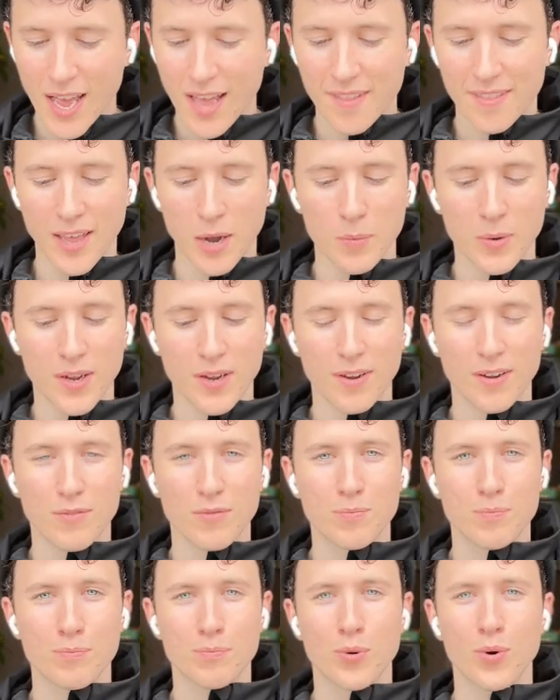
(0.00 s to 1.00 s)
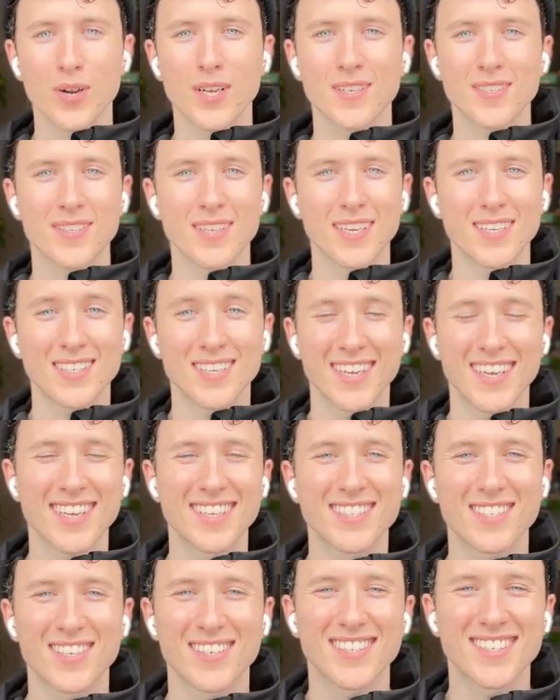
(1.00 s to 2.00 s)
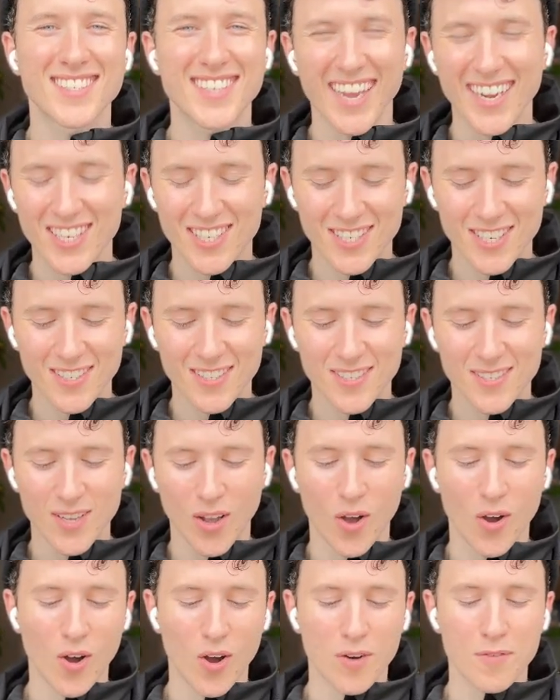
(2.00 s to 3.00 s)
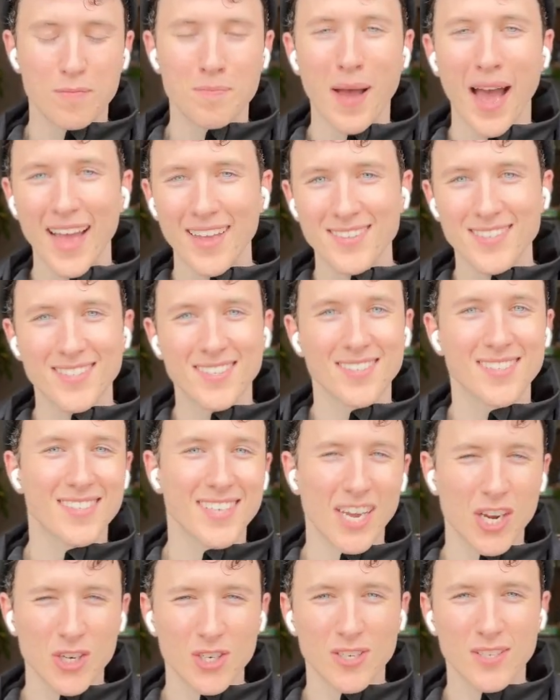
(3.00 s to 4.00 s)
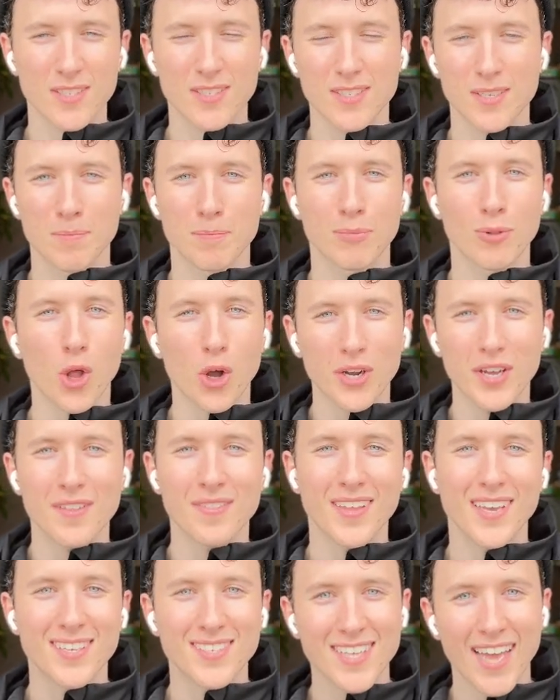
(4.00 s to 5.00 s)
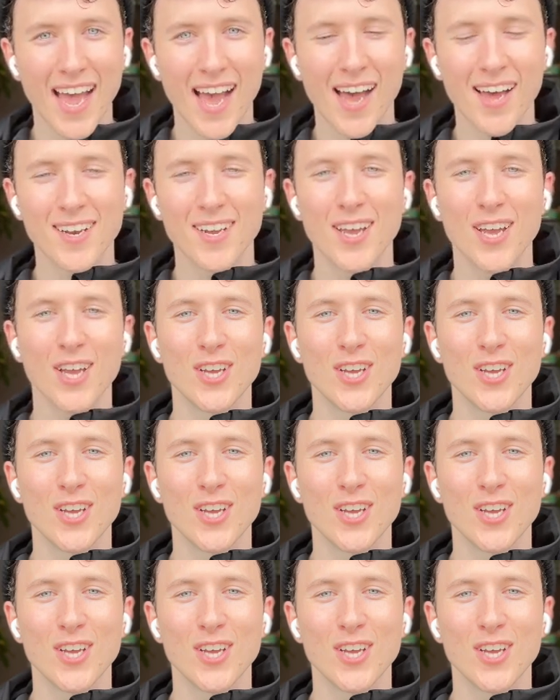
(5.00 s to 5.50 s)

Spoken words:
that we're putting into sections of patterns and sections and blocking things out